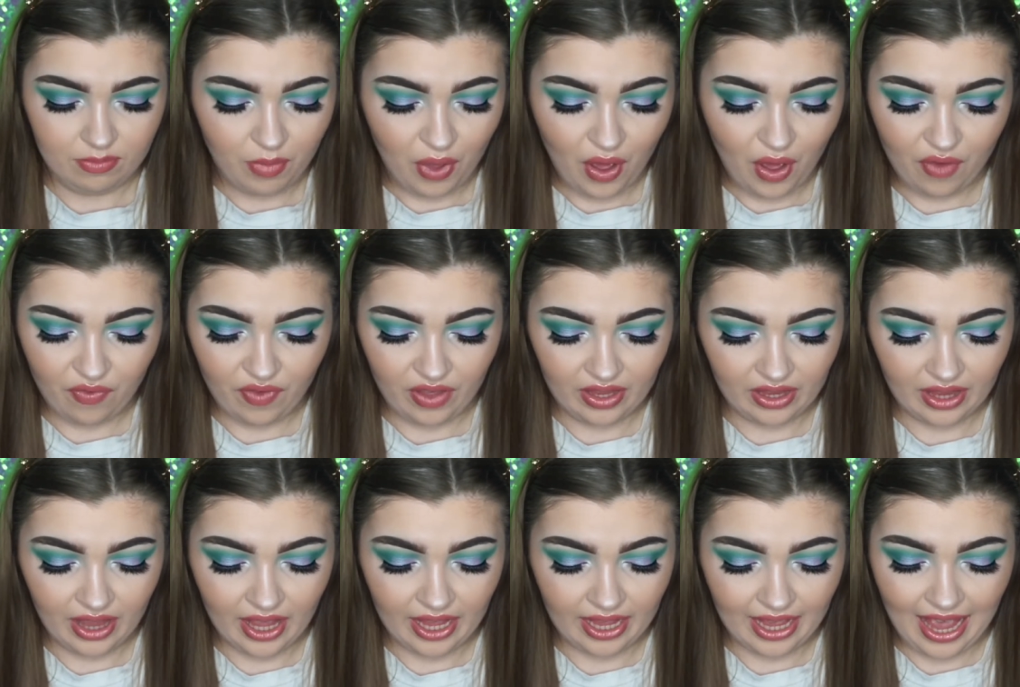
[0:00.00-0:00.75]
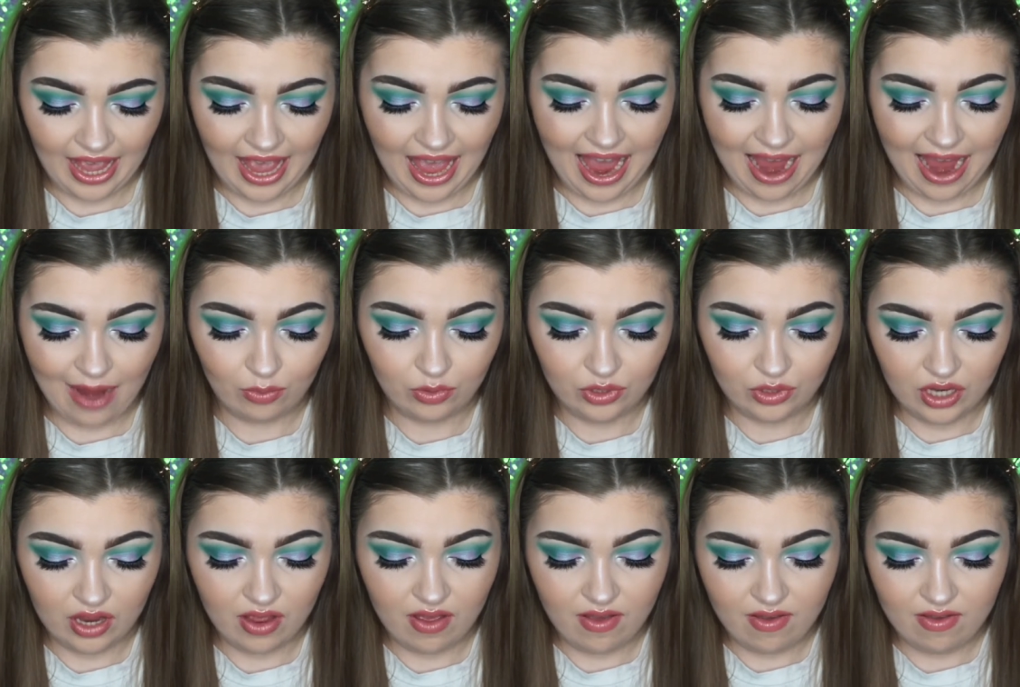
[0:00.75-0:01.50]
perfect like
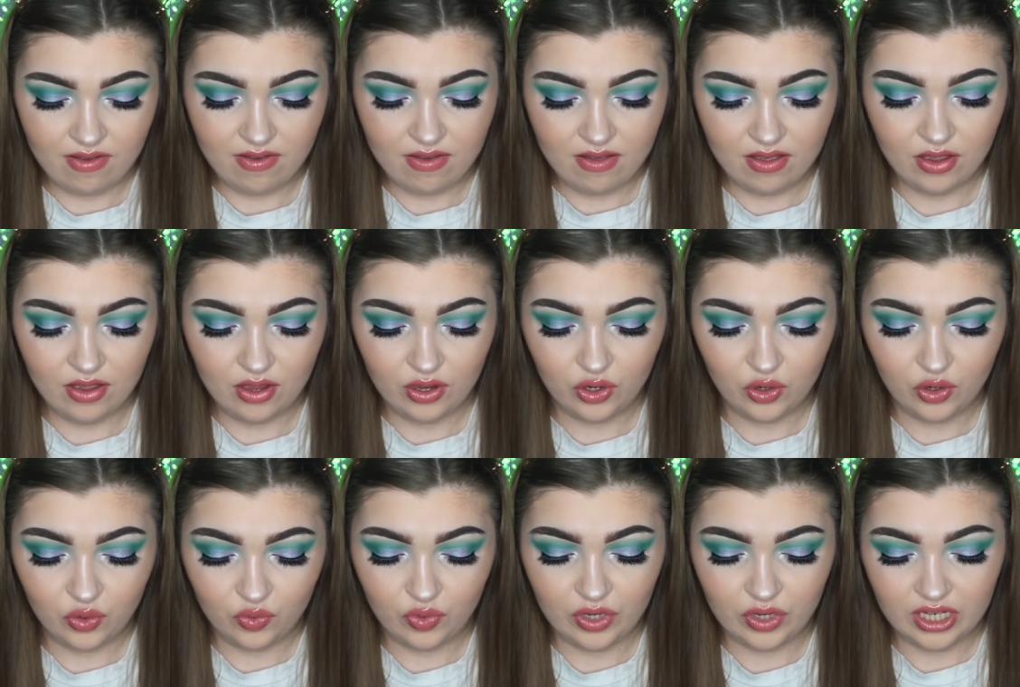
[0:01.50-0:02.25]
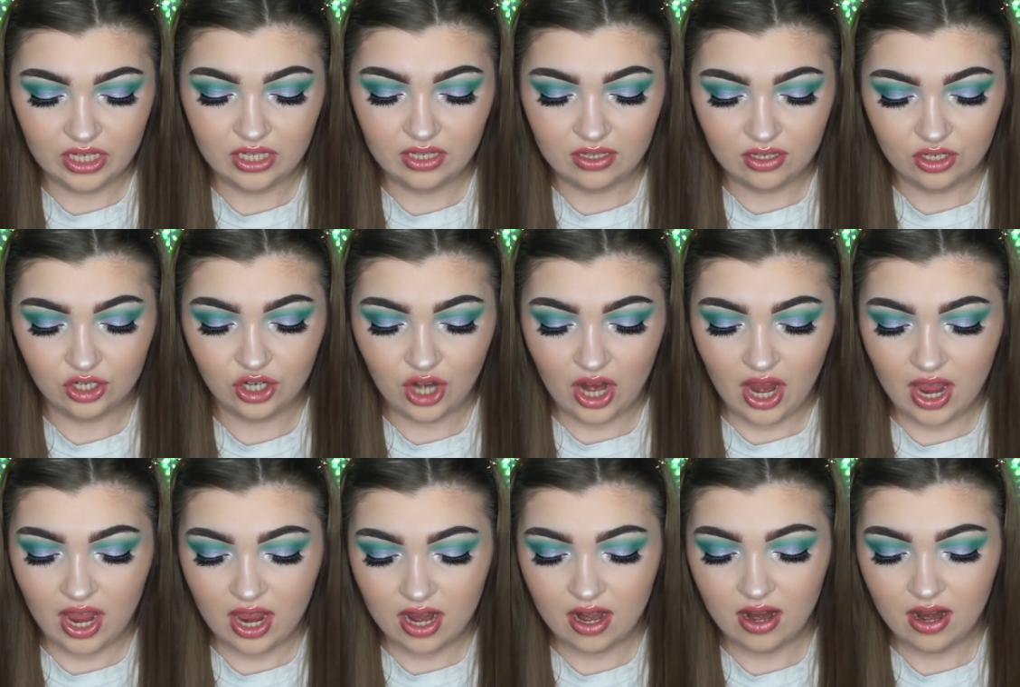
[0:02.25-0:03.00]
outer crease
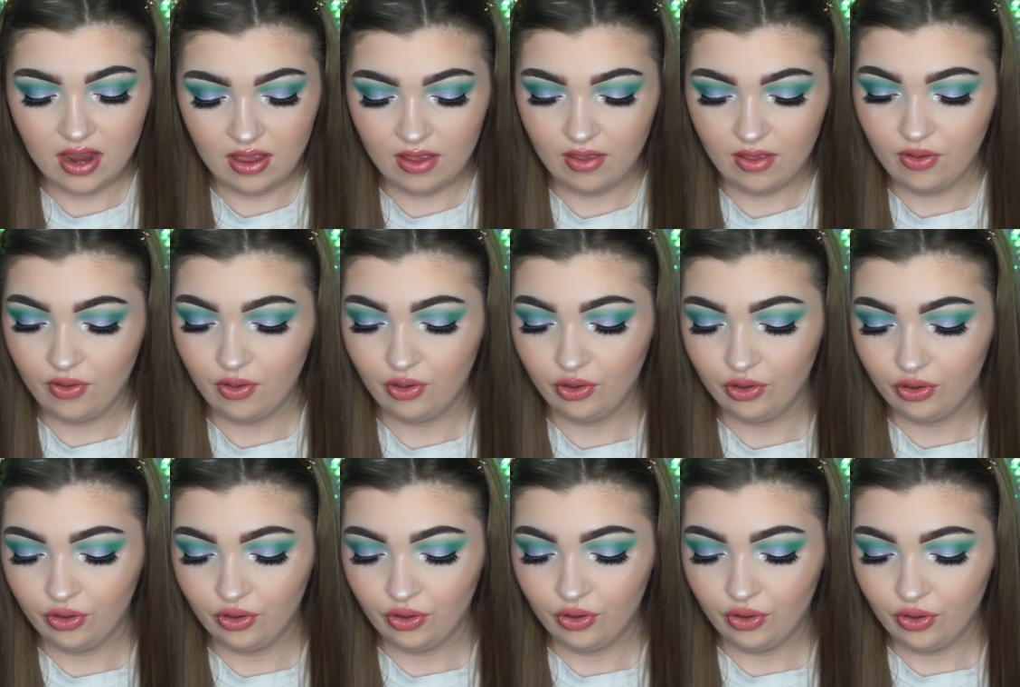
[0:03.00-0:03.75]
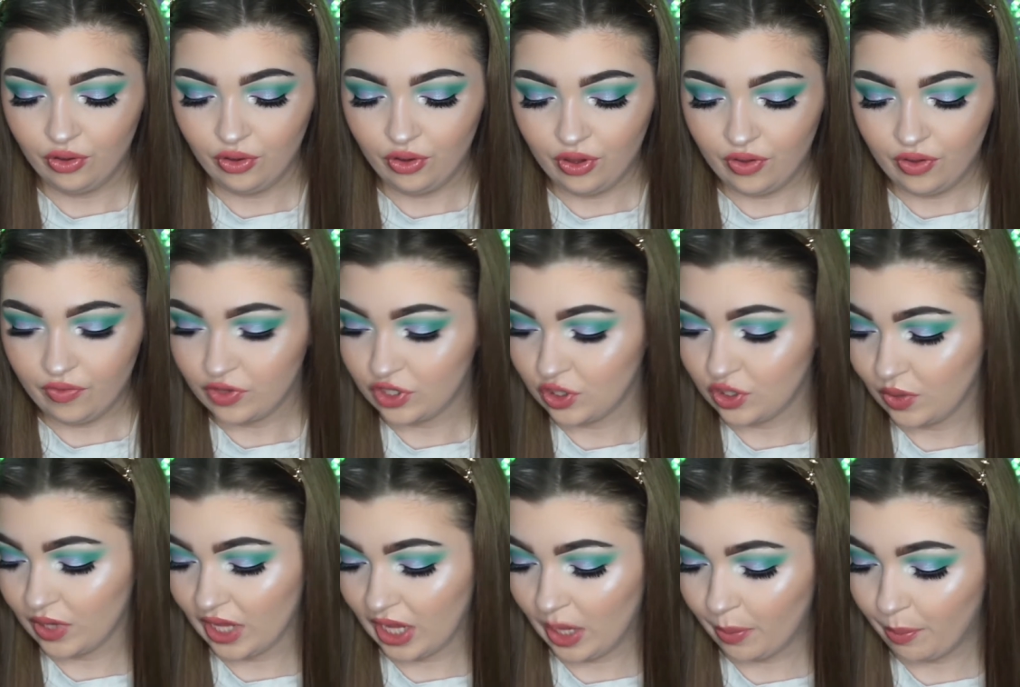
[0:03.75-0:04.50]
shade. We're
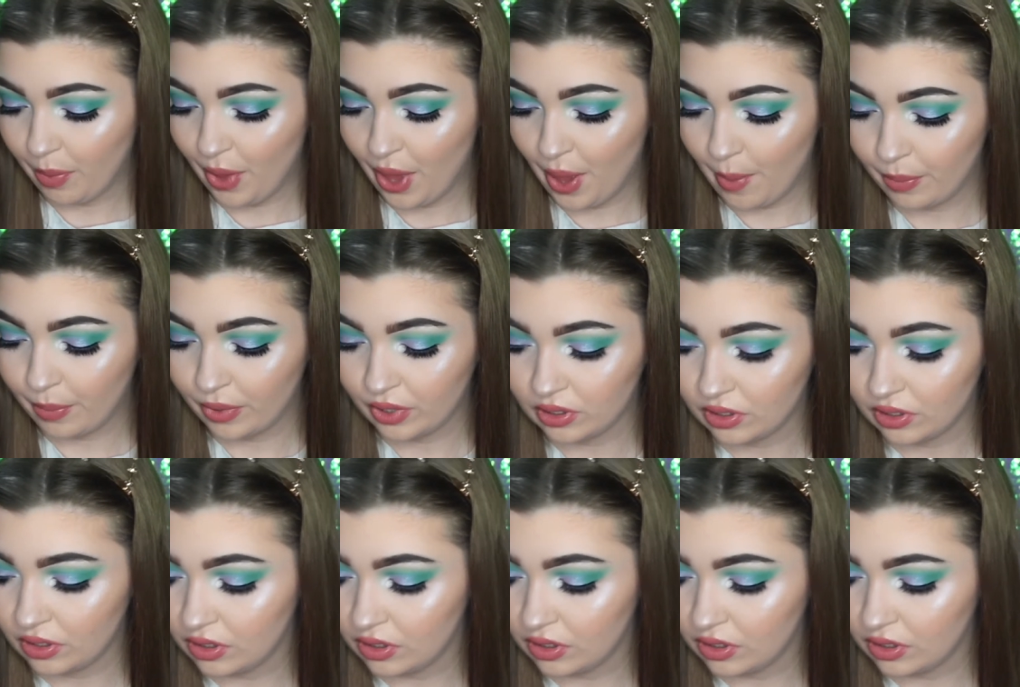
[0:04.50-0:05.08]
doing like a purple